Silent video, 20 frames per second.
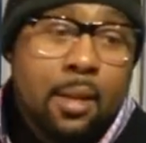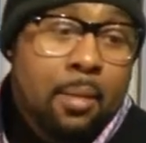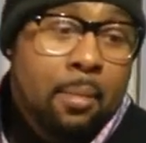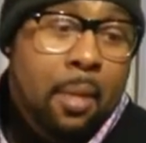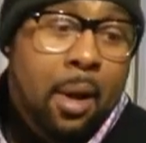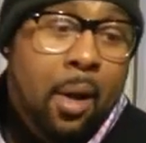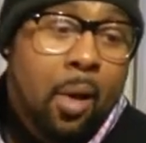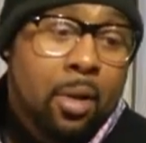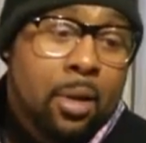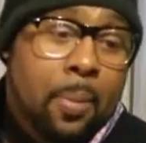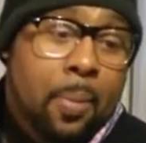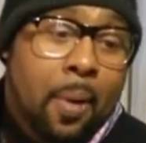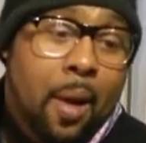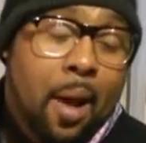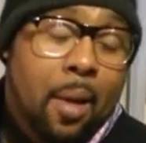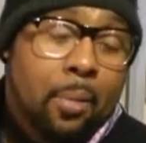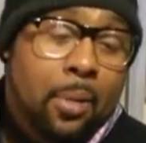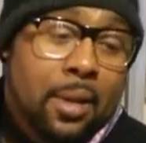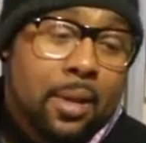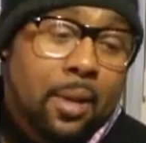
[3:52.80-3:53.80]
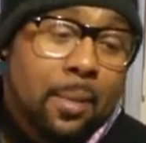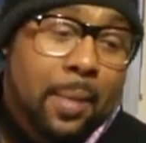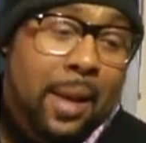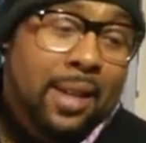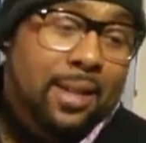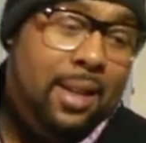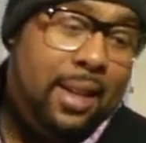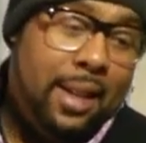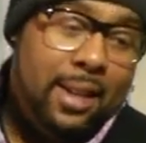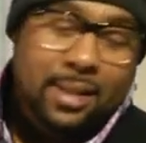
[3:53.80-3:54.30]
My only problem with the
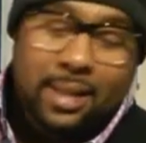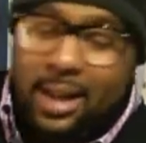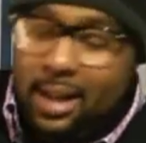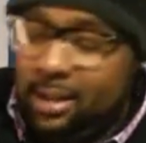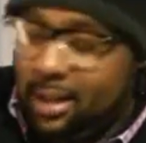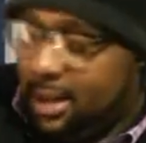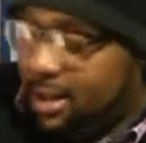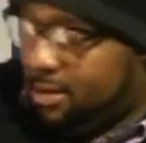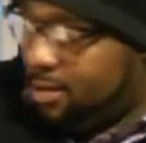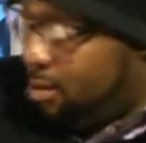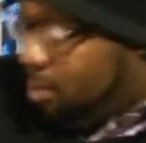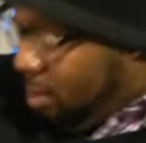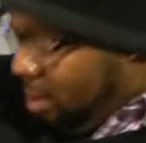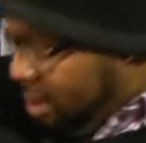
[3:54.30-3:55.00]
bass, like I said, it needed some